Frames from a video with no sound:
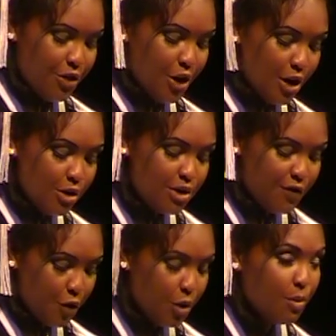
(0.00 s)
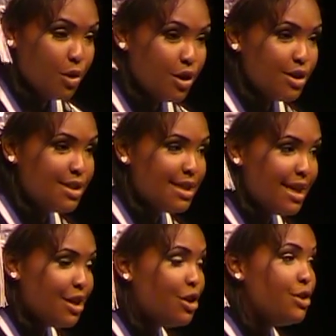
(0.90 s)
Those 4 words
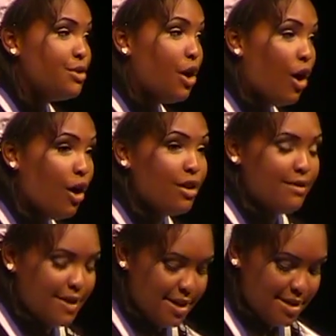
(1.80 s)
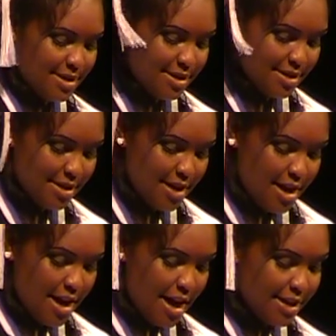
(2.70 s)
include all of us.
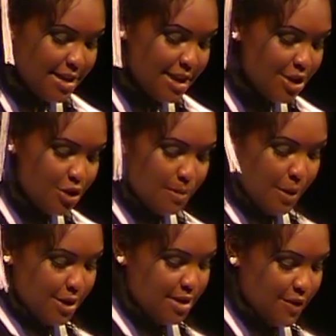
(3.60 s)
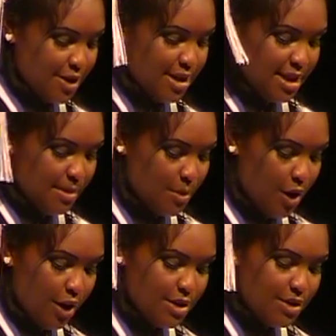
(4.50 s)
Additional parts of our team
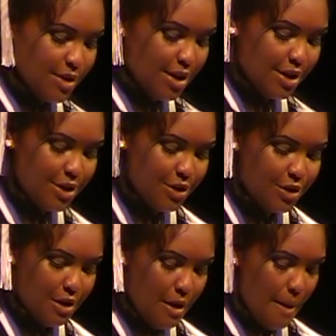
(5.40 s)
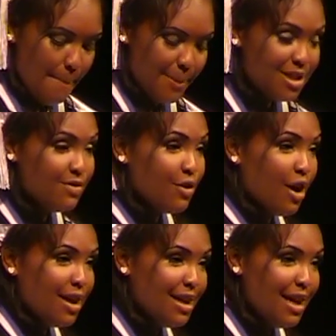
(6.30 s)
also include Miss
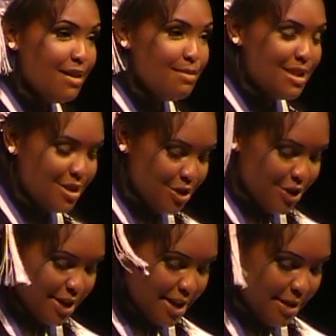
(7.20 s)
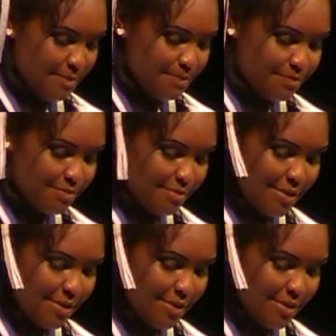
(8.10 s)
Veronica and Mr. Green.